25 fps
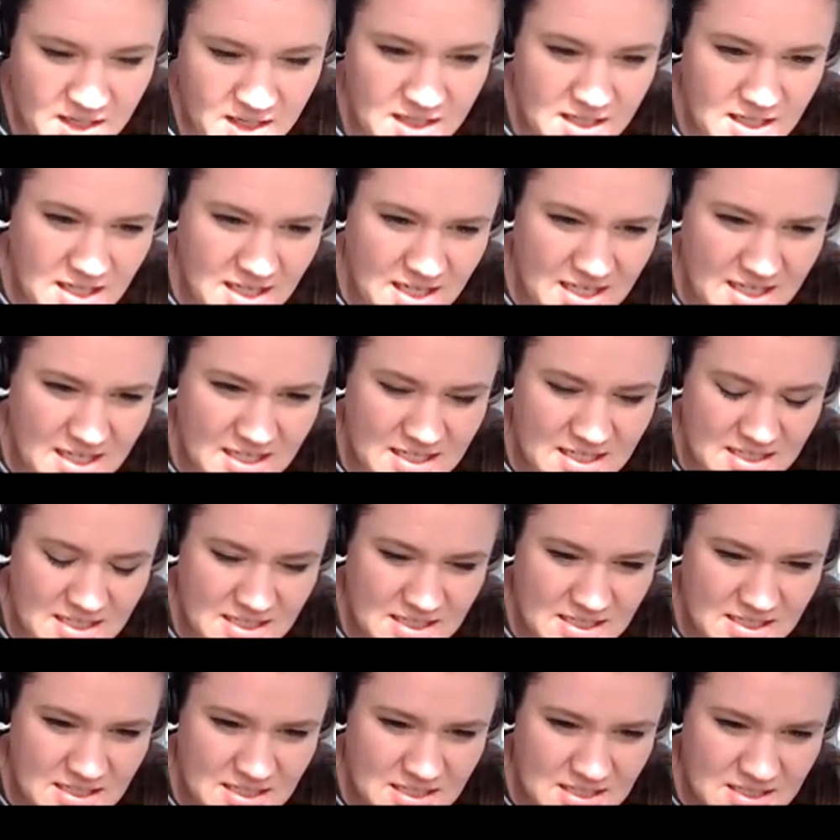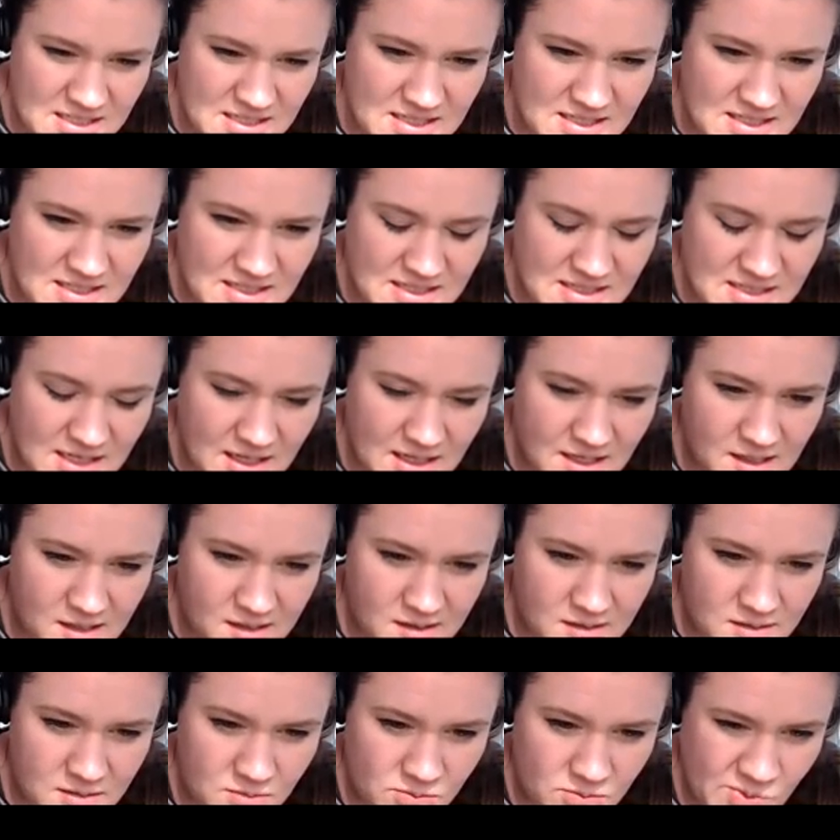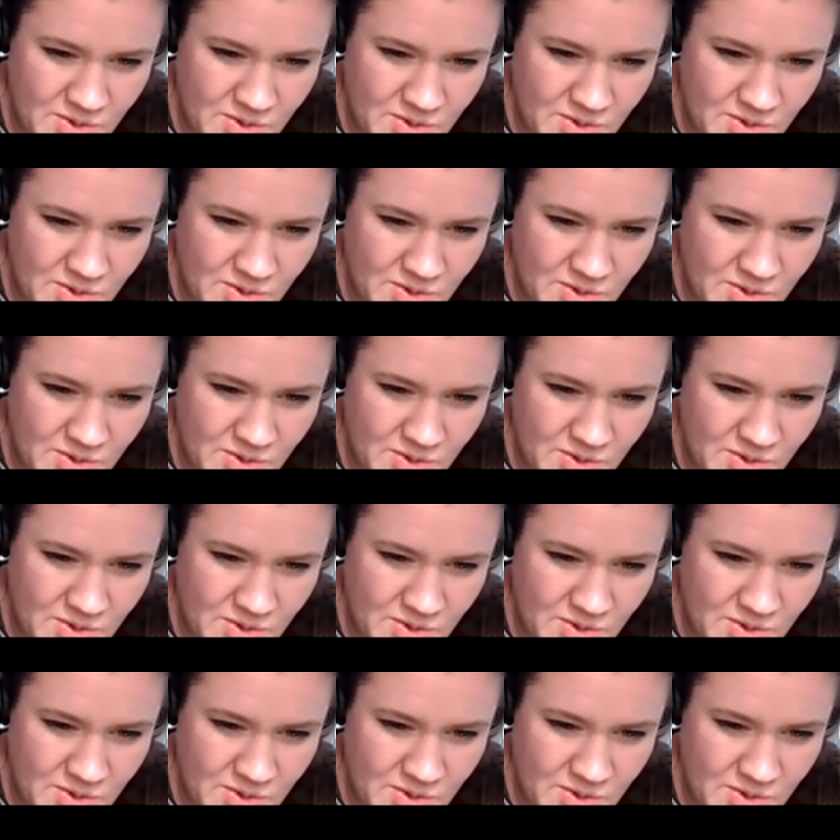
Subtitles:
is, I